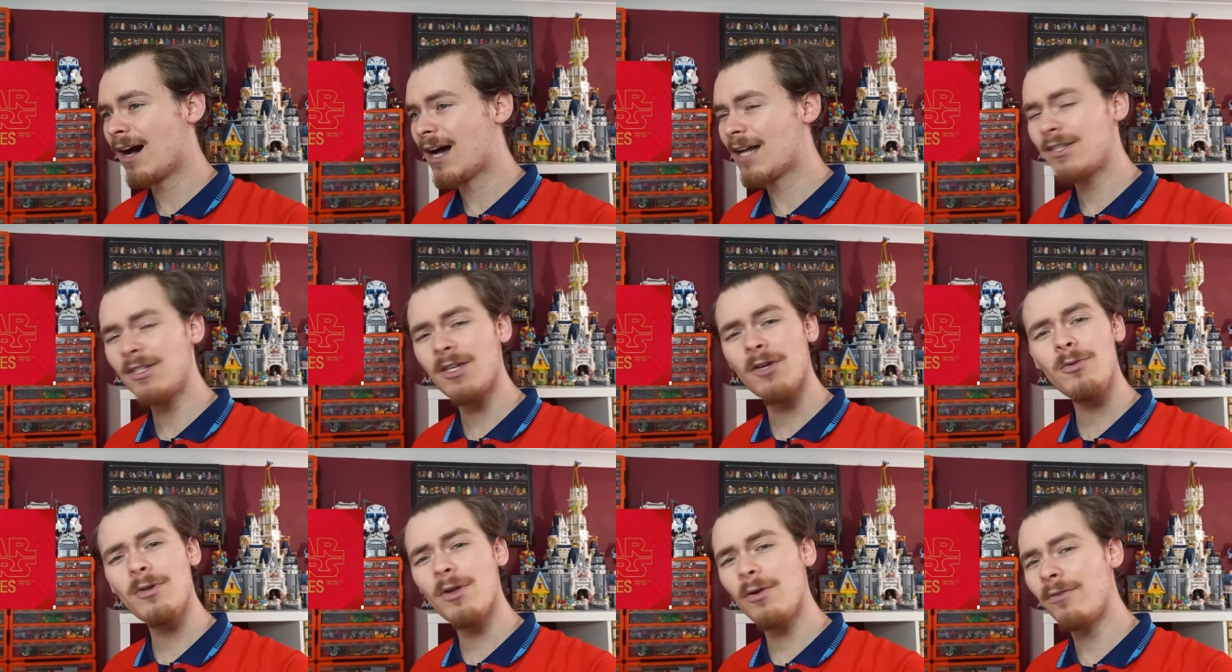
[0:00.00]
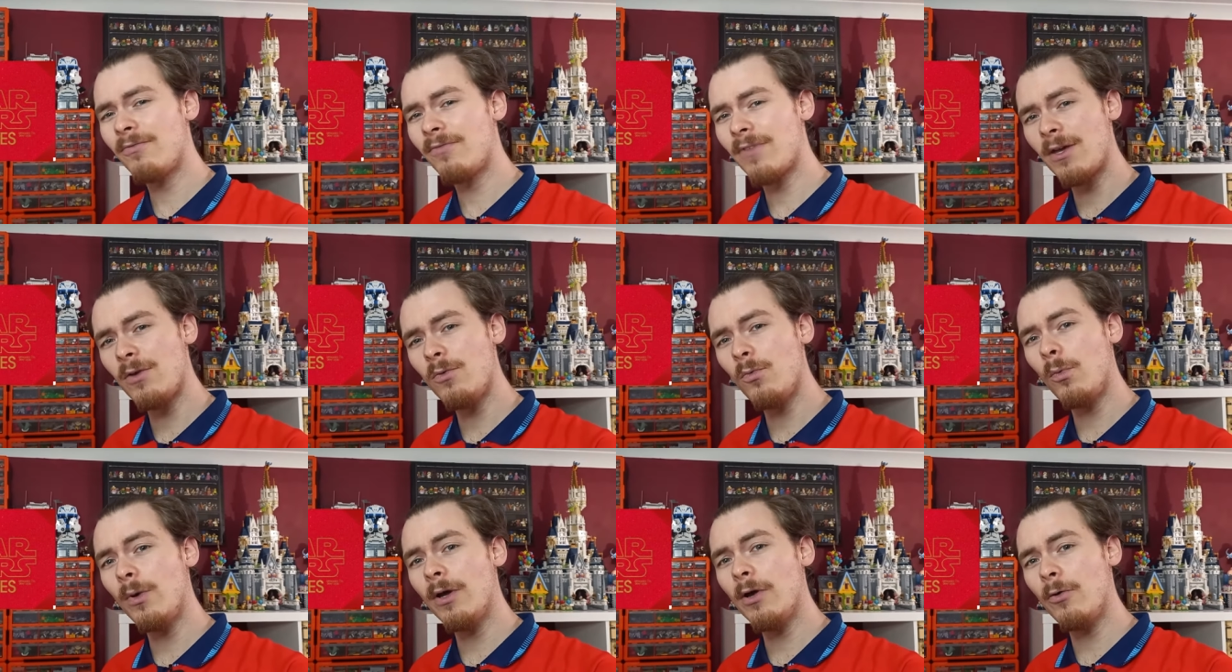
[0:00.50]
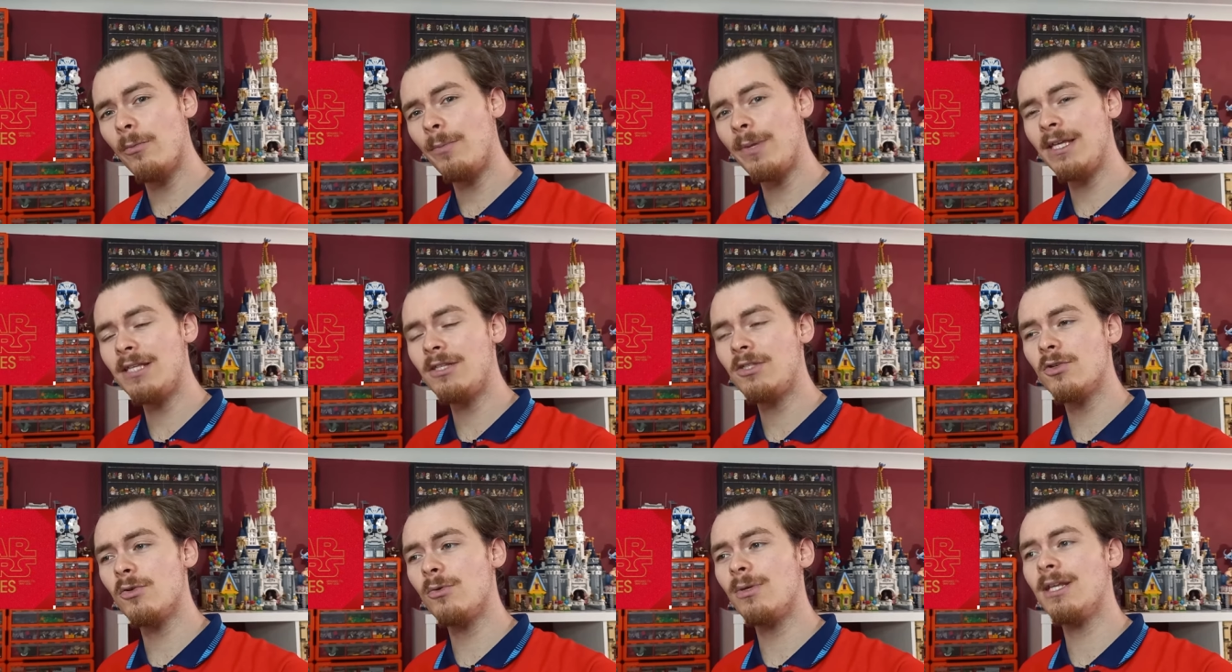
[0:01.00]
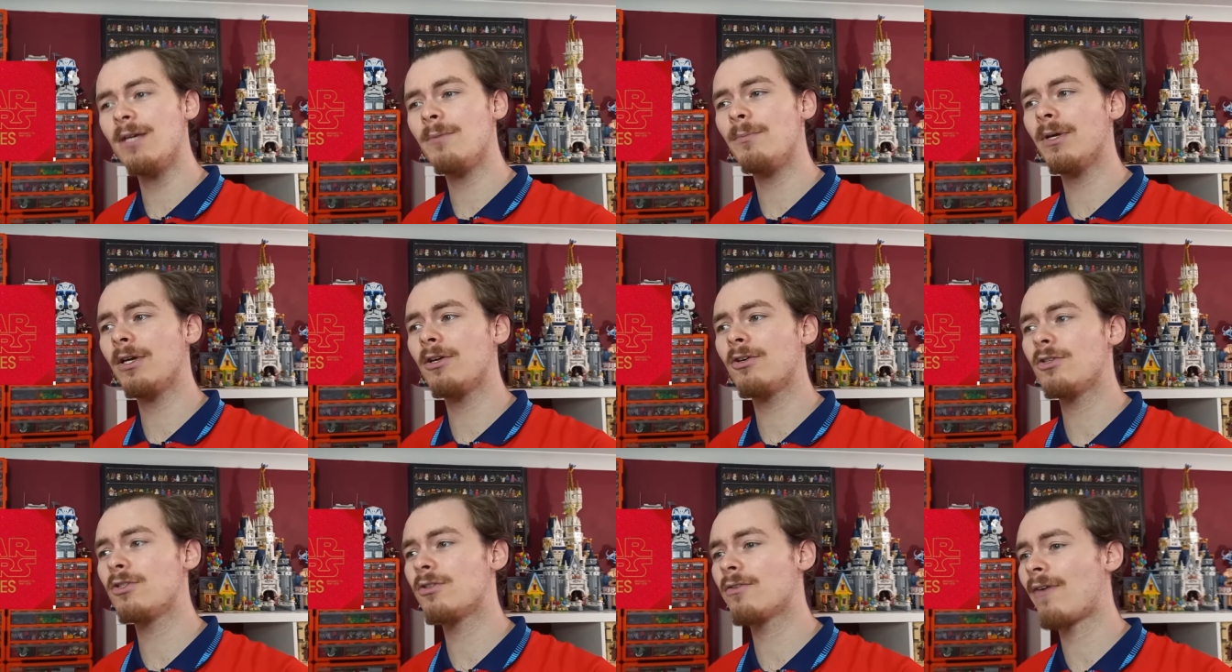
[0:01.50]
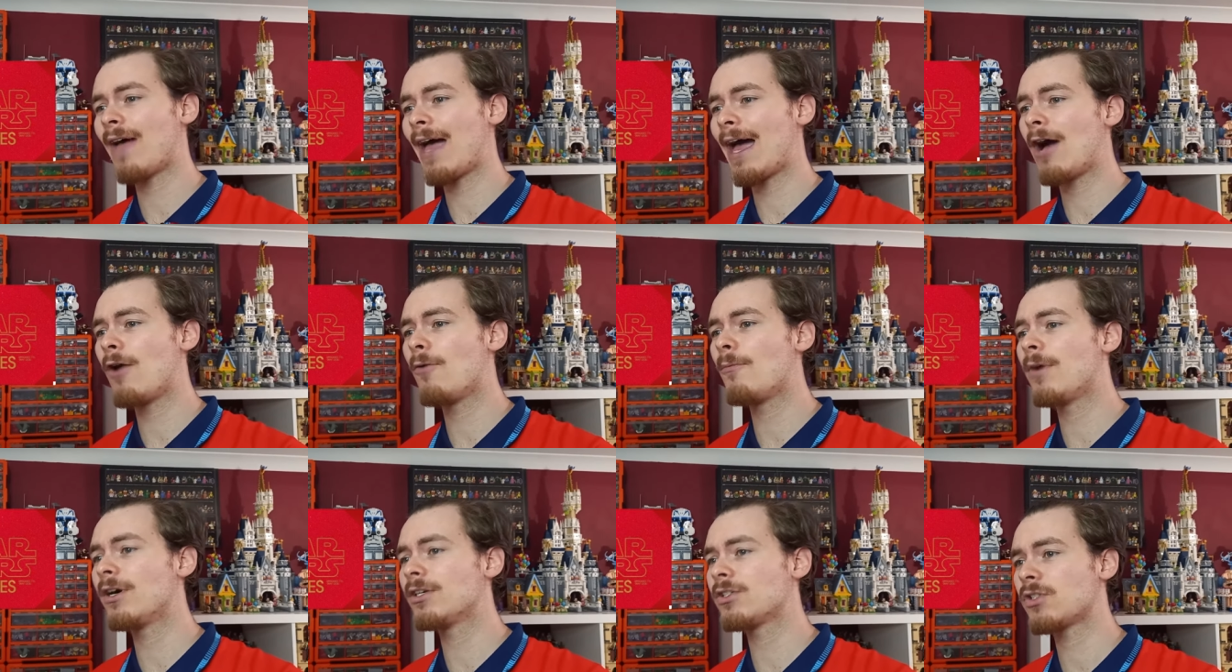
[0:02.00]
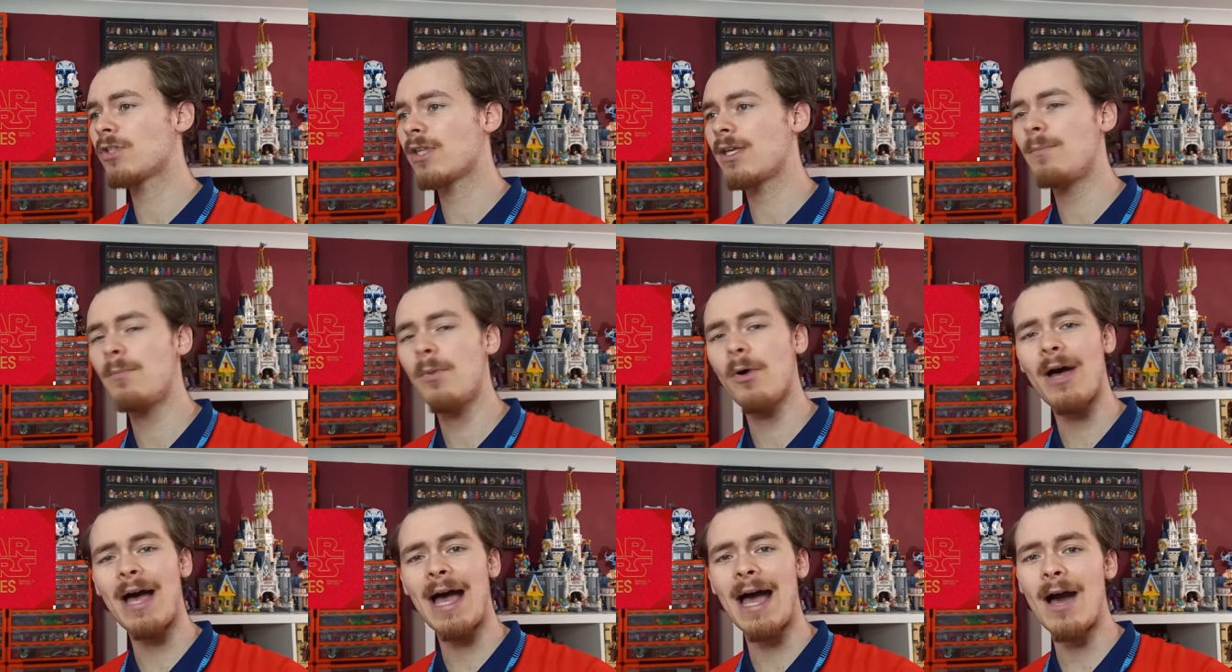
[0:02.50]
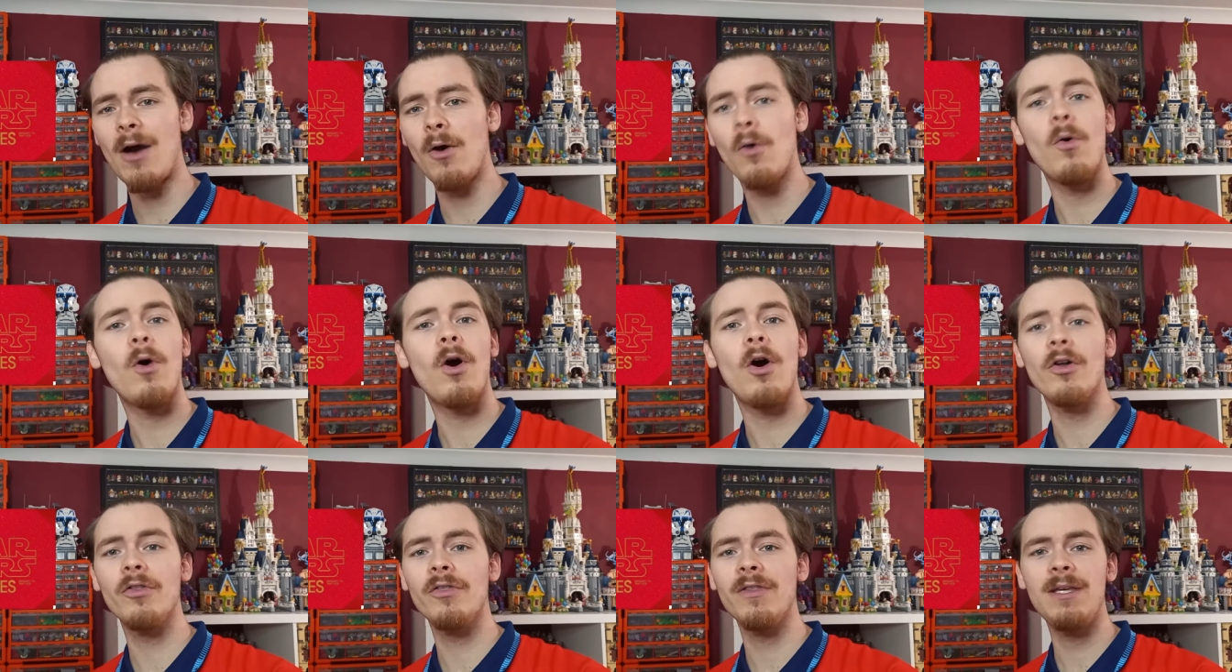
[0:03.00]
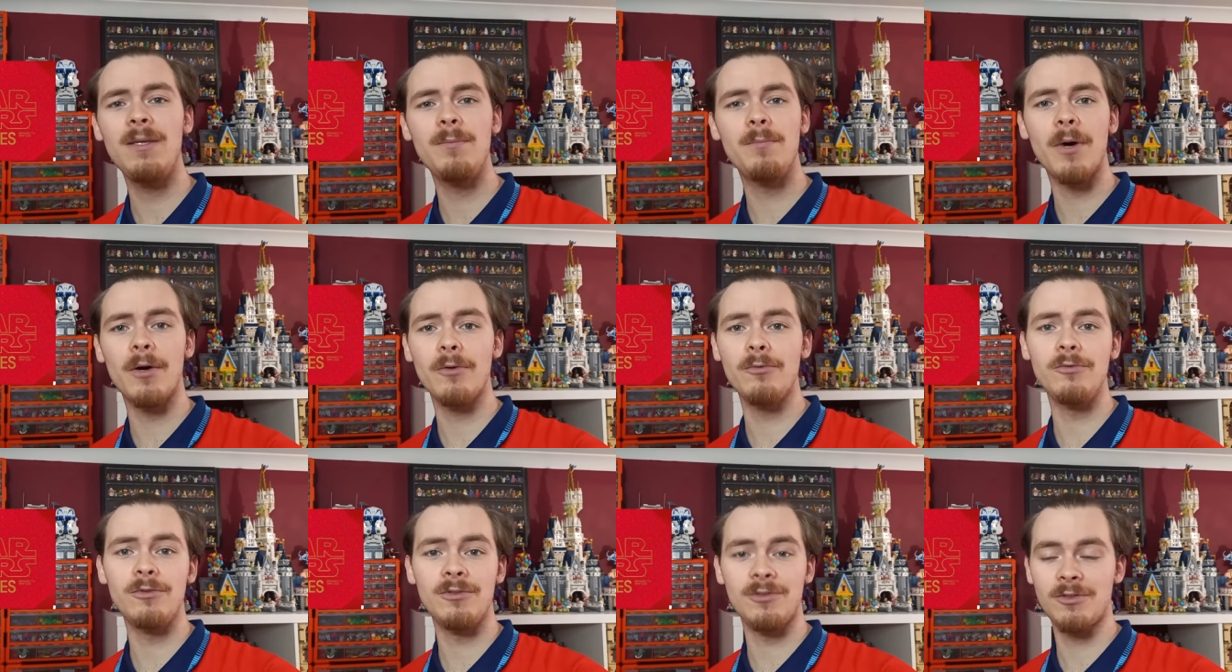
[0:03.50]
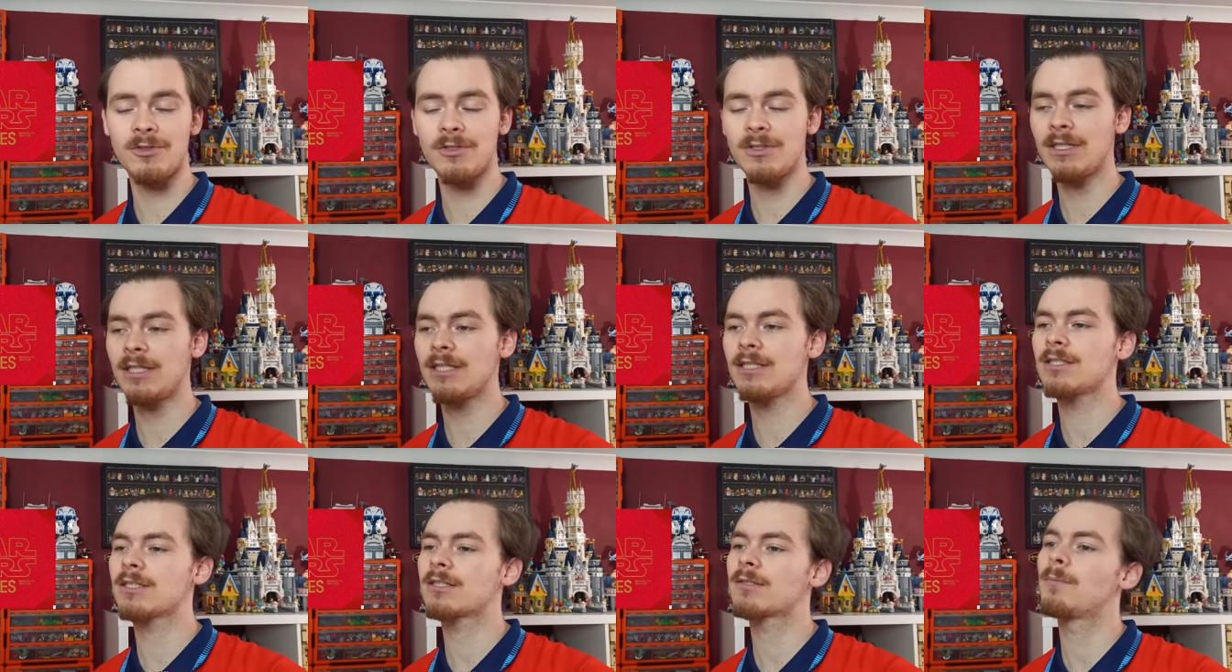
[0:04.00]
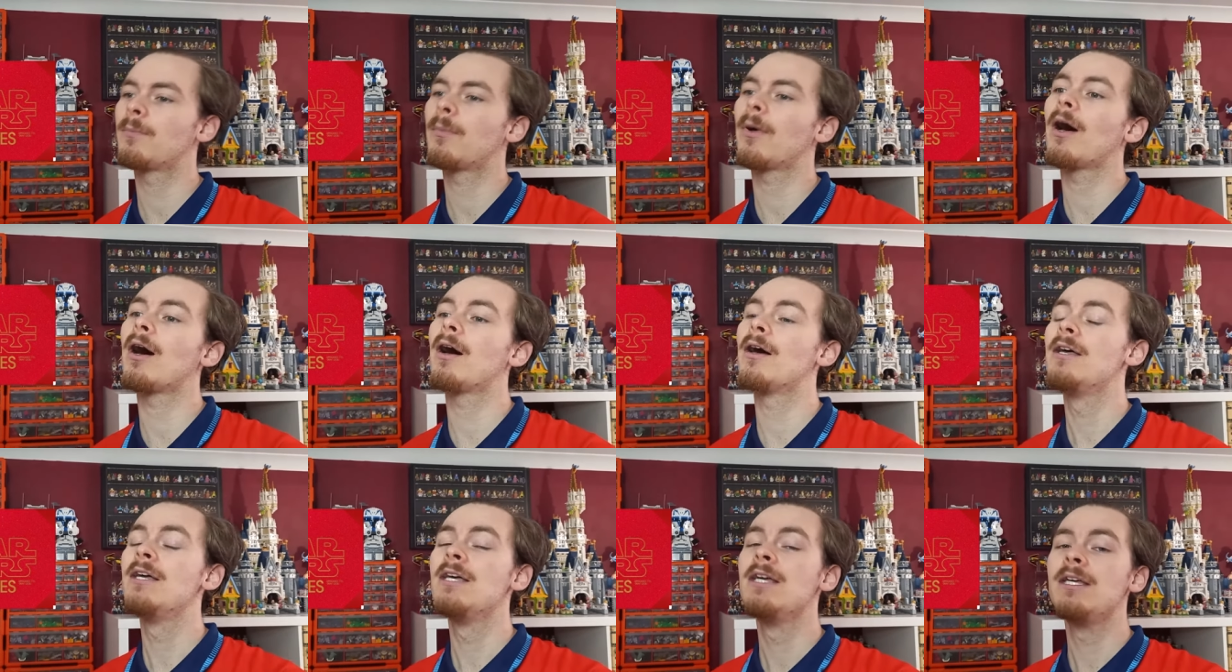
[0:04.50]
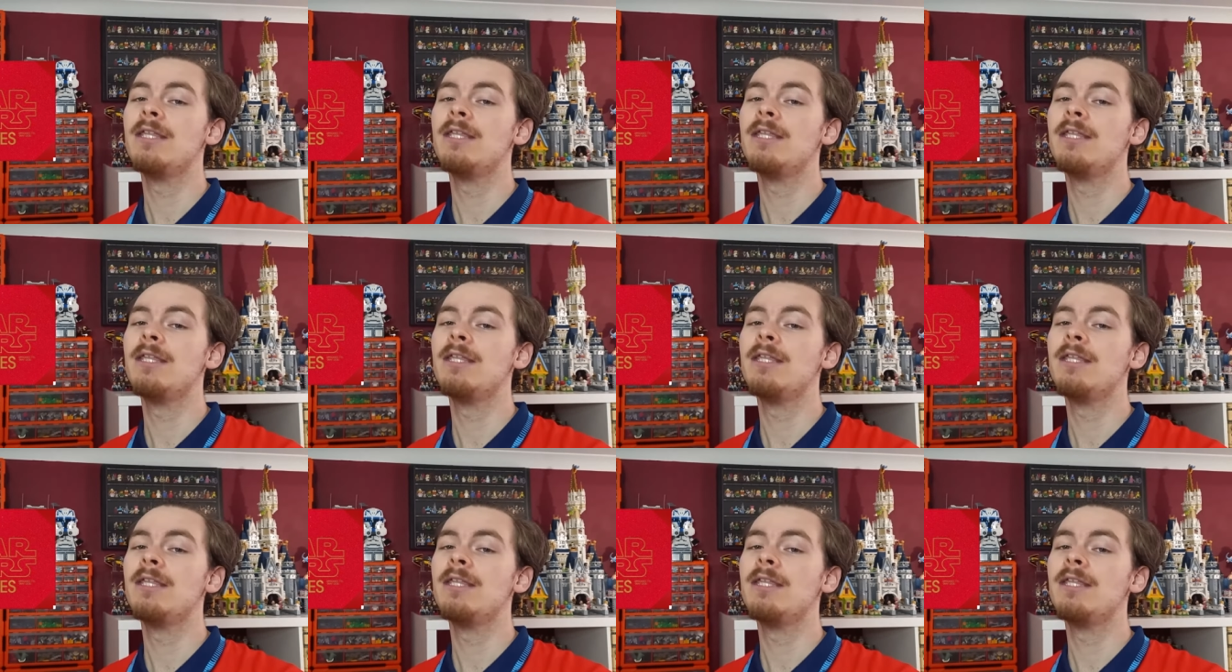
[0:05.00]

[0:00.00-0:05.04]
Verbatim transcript: I don't know if they will be doing it because of how much they put out on the bonus discs, but